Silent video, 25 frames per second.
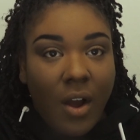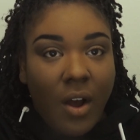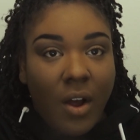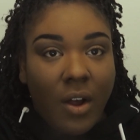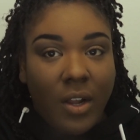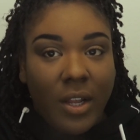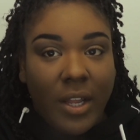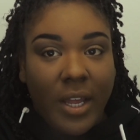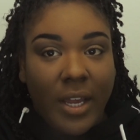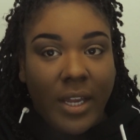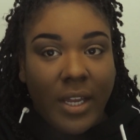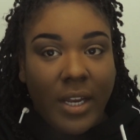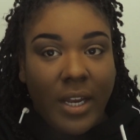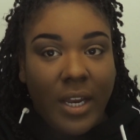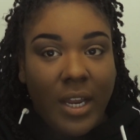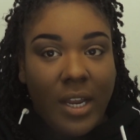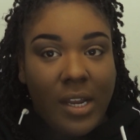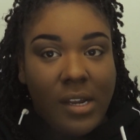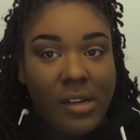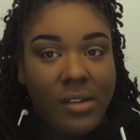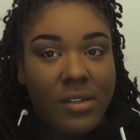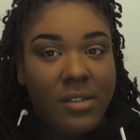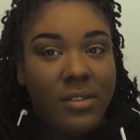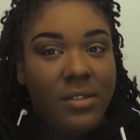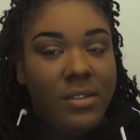all I can
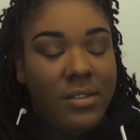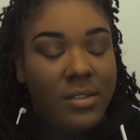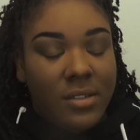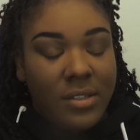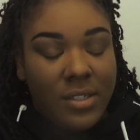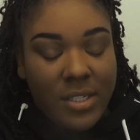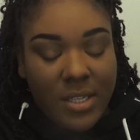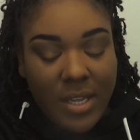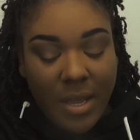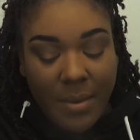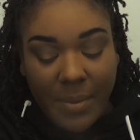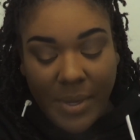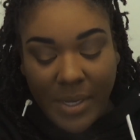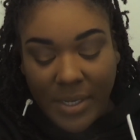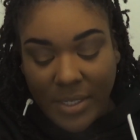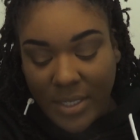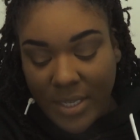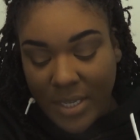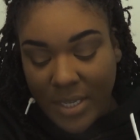eat. Does that make